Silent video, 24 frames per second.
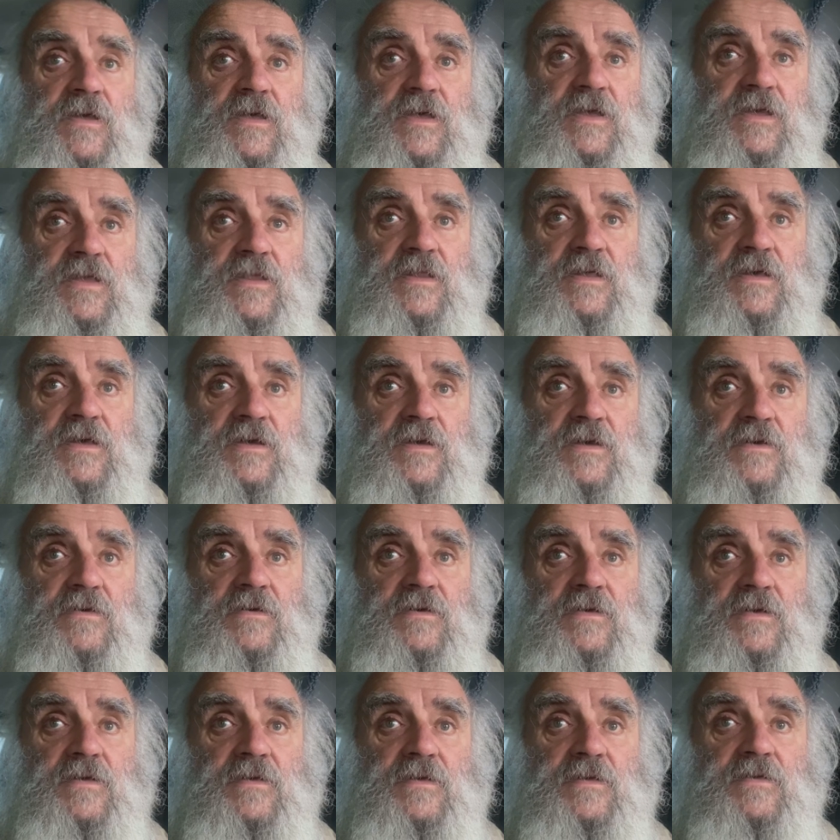And I
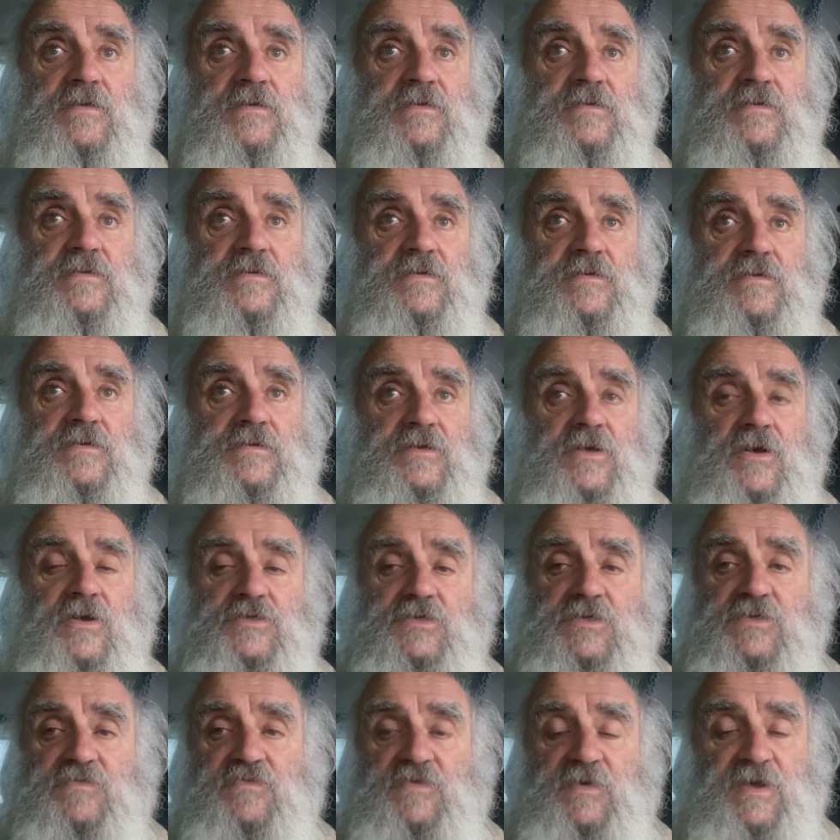was
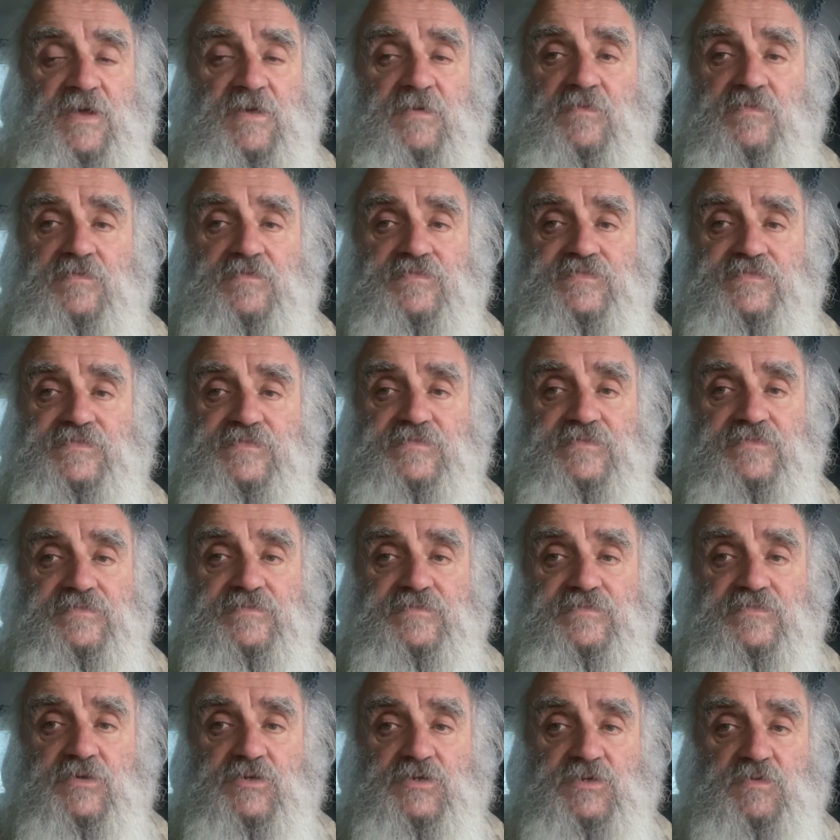just fucking
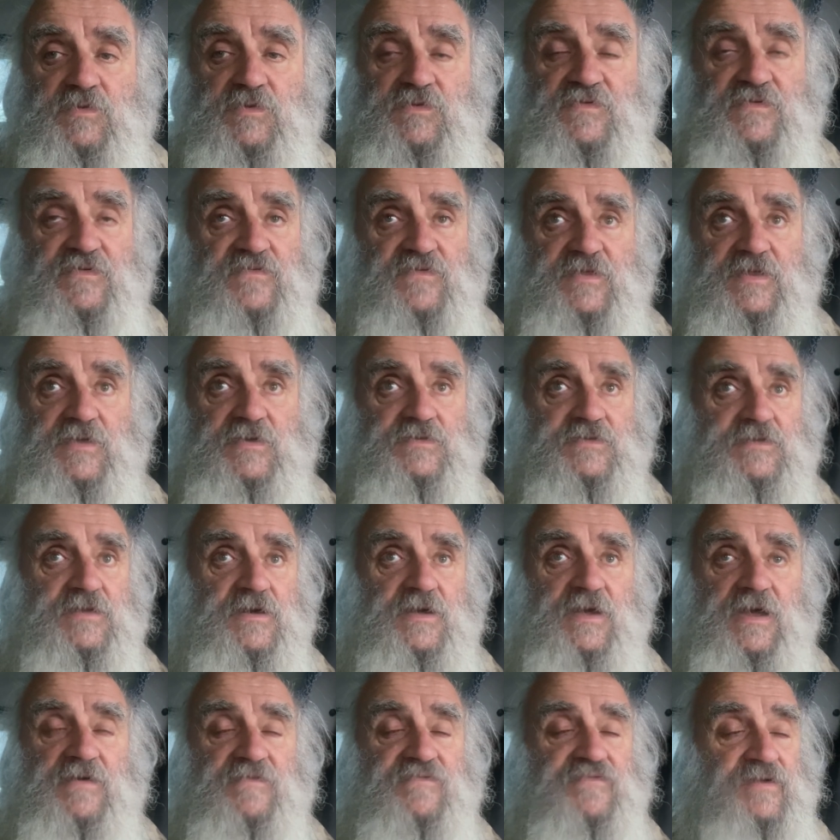watching one of his videos, so
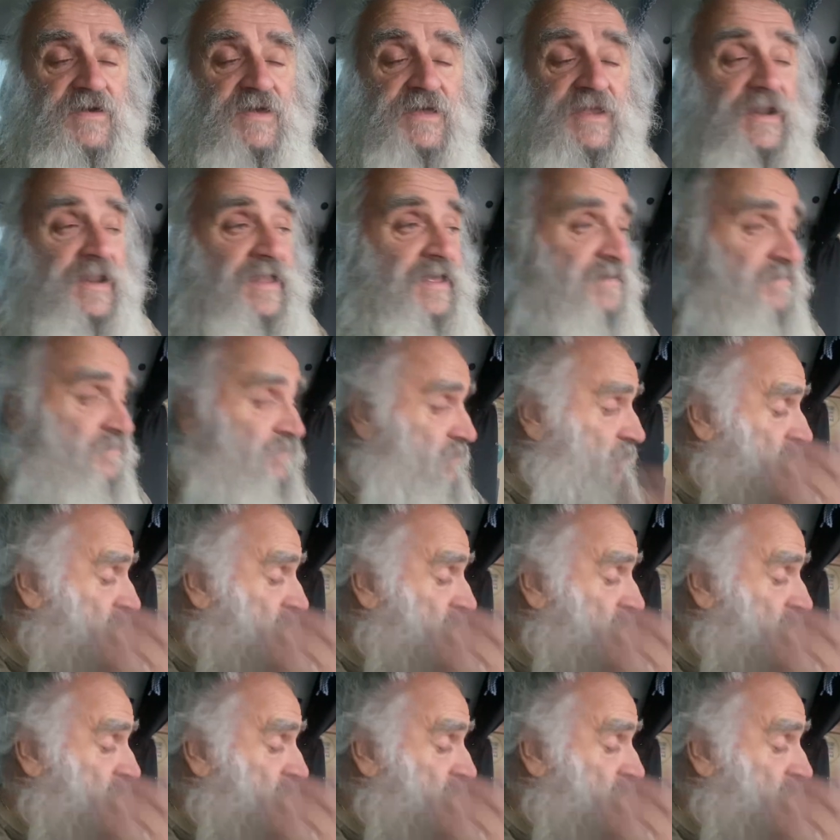I had a fucking laugh.